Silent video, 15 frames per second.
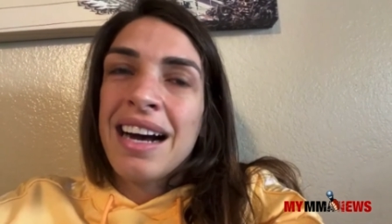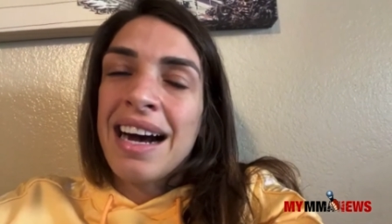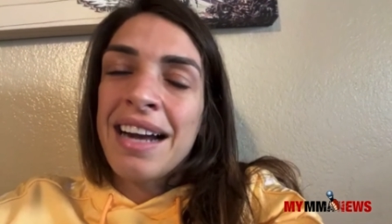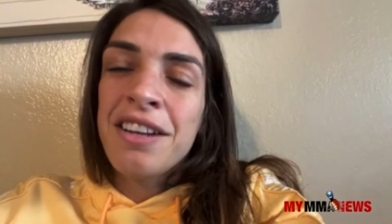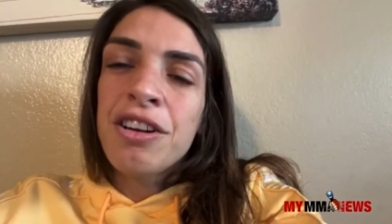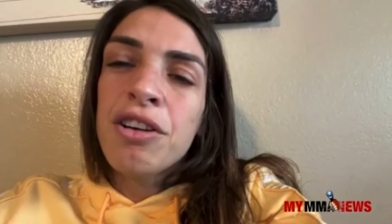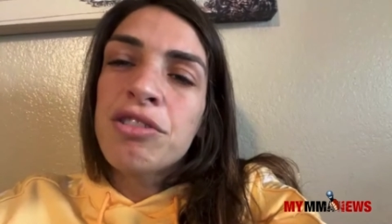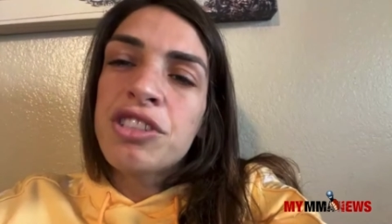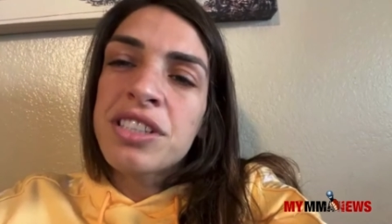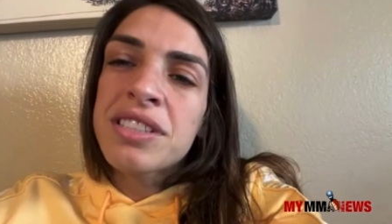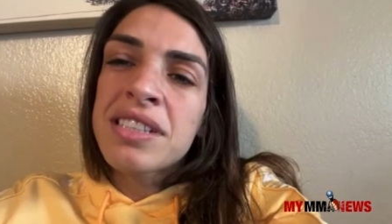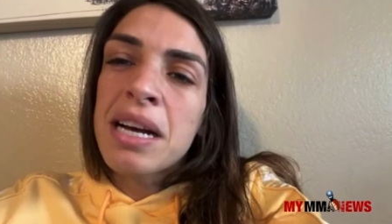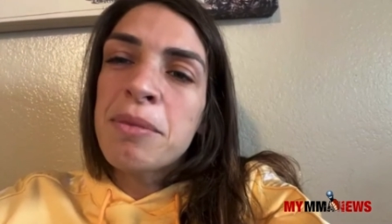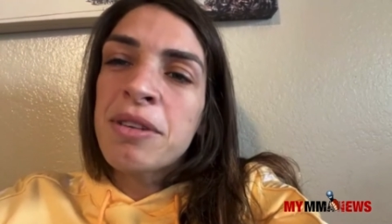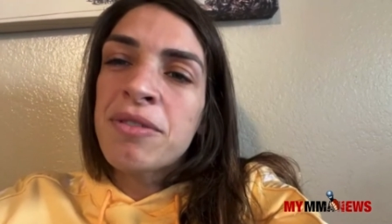I don't know, just
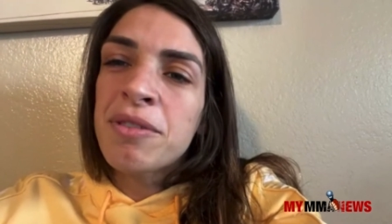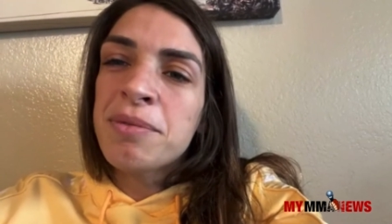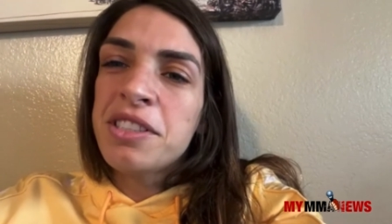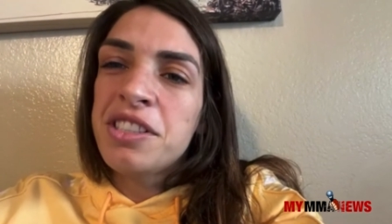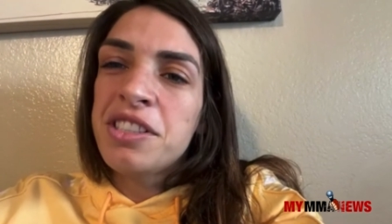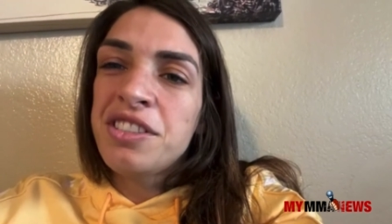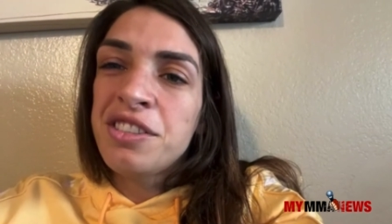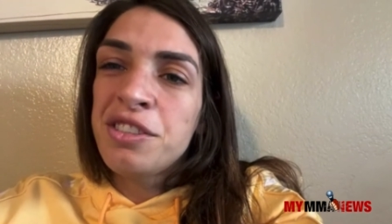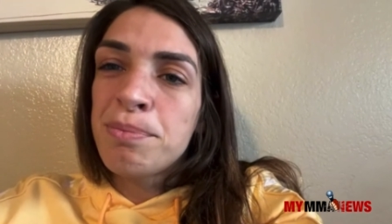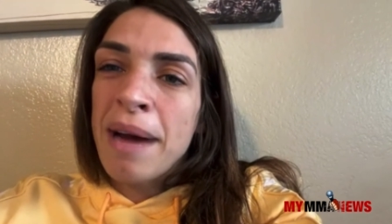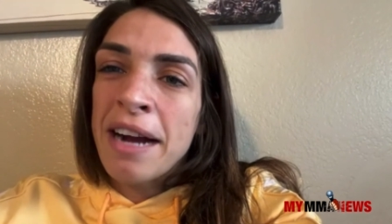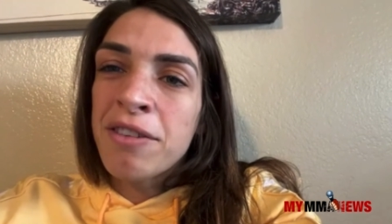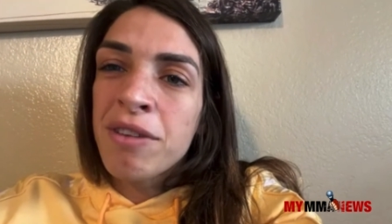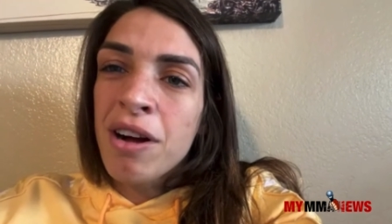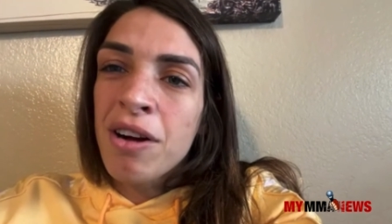coming from the jiu-jitsu
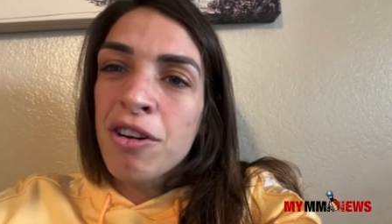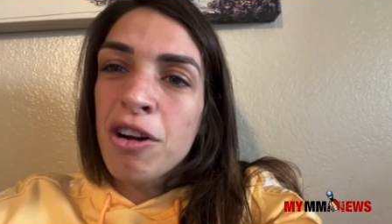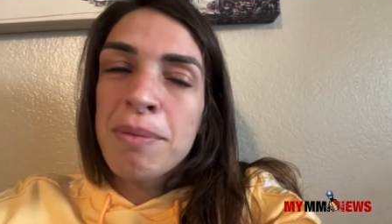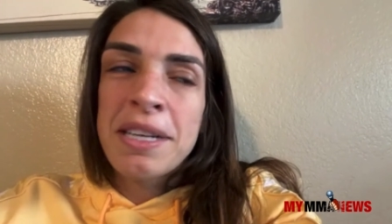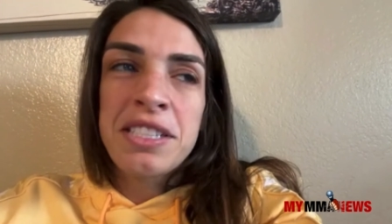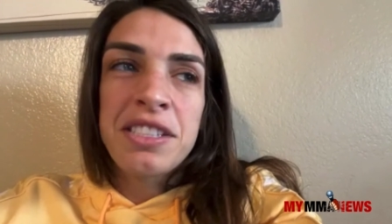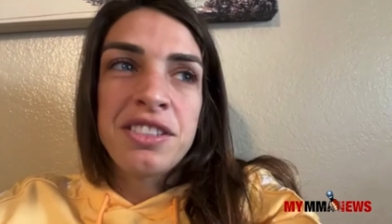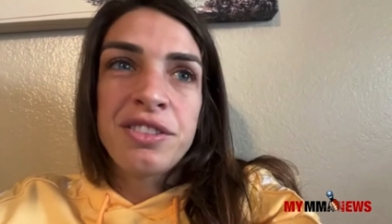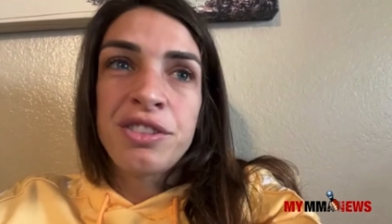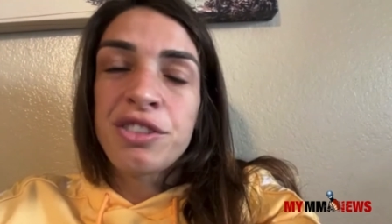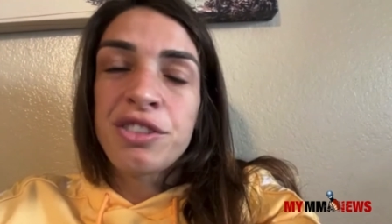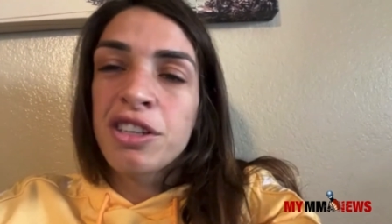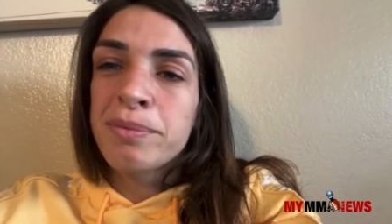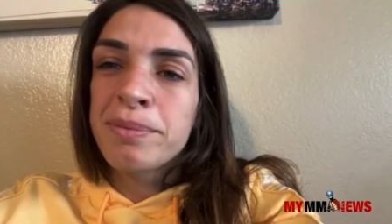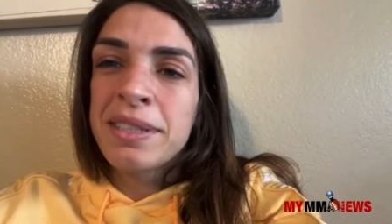background, all my jiu-jitsu
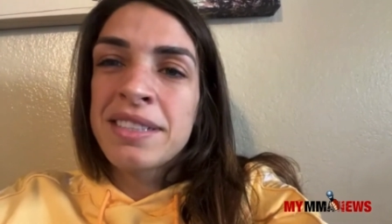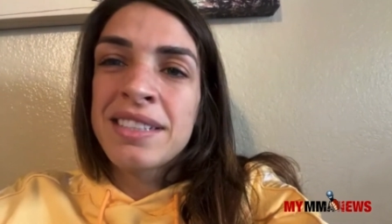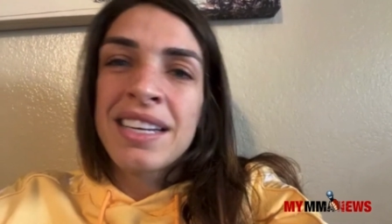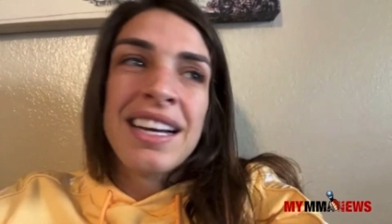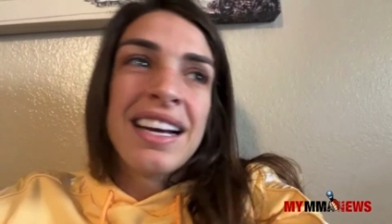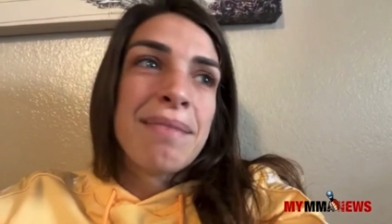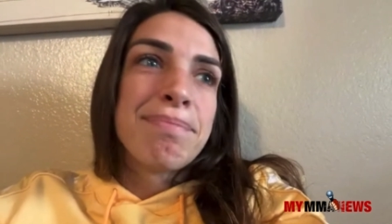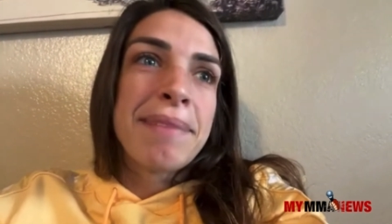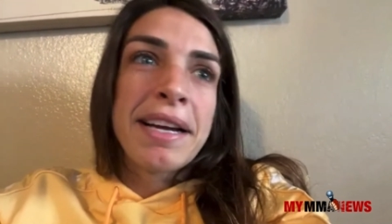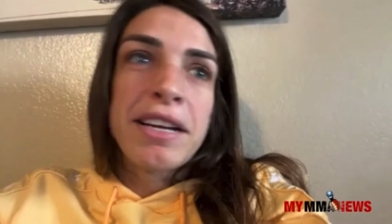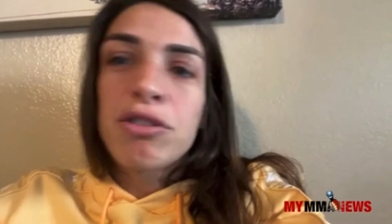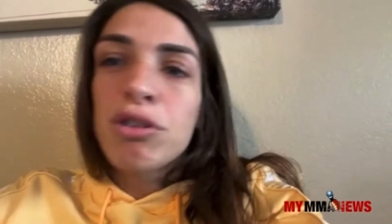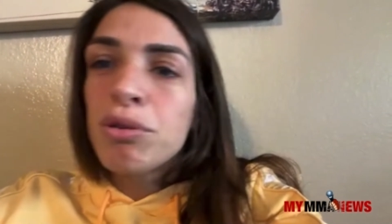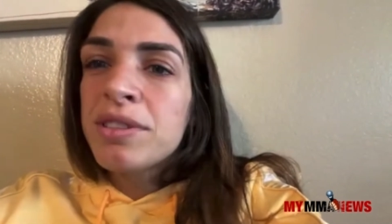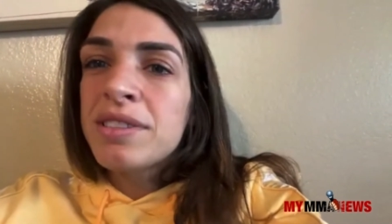tournaments, my
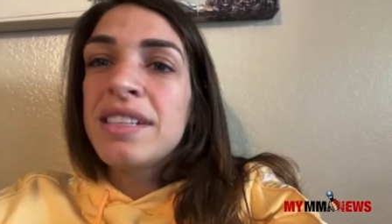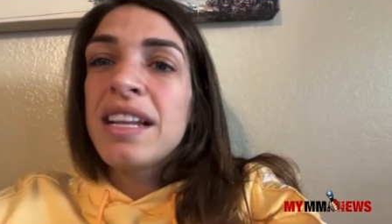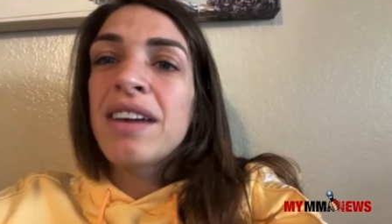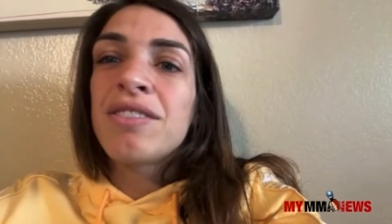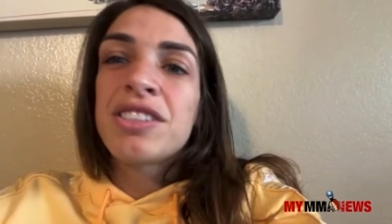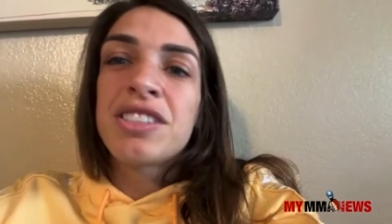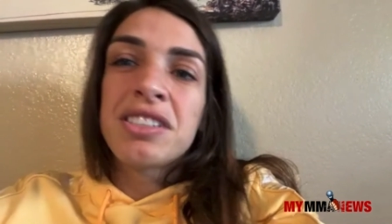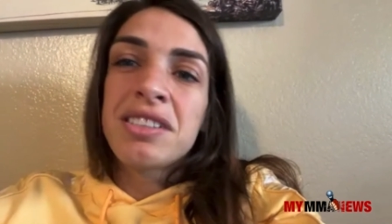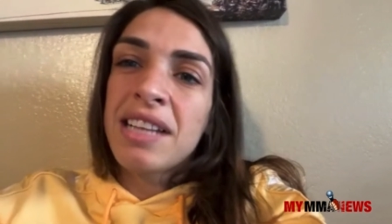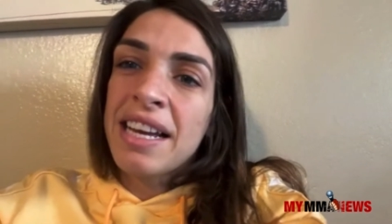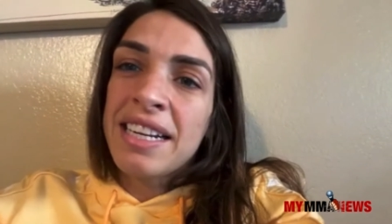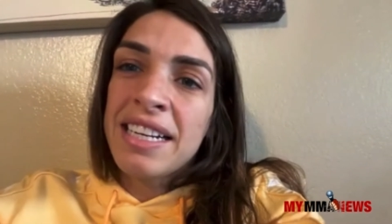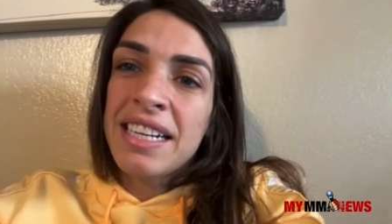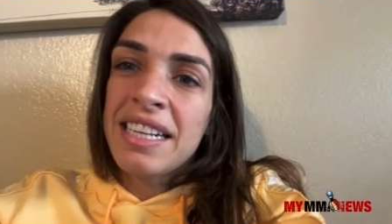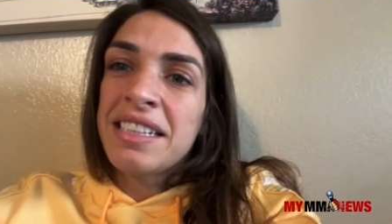goal is never to let
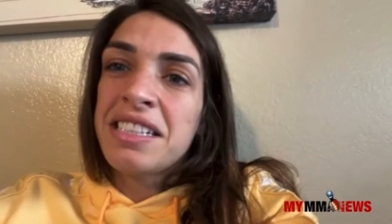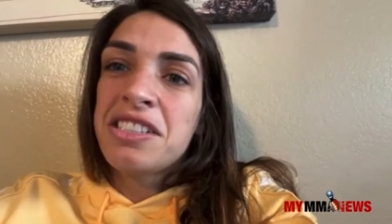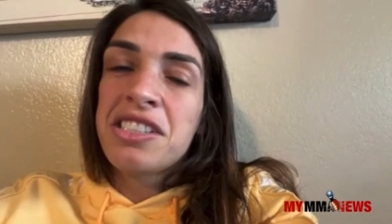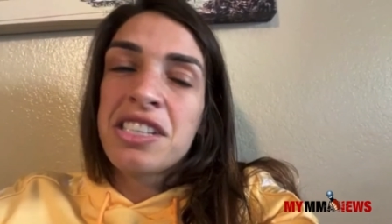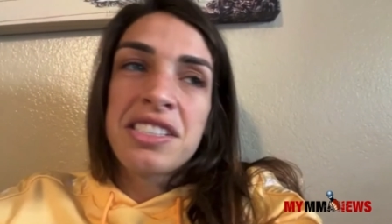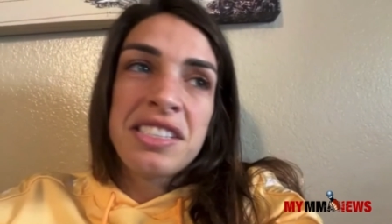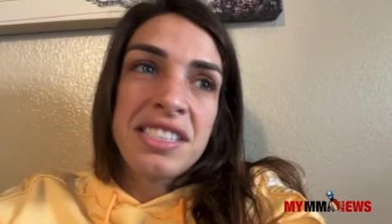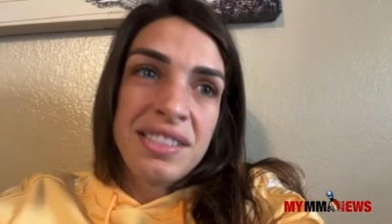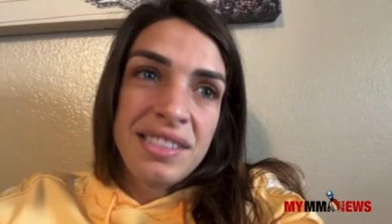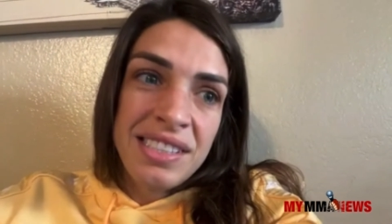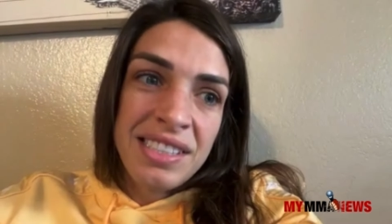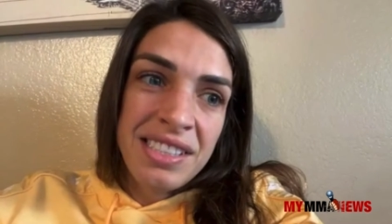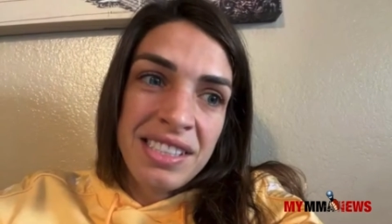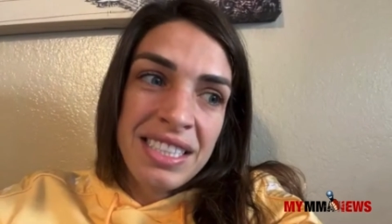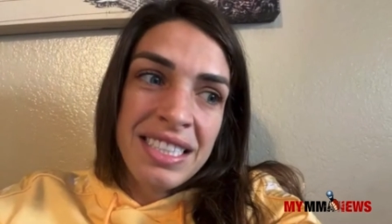it in the judge's
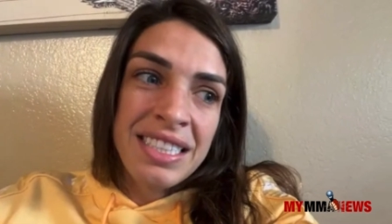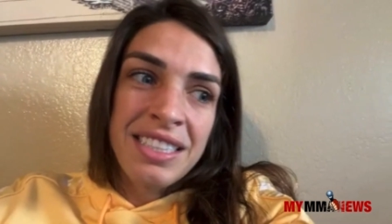decision.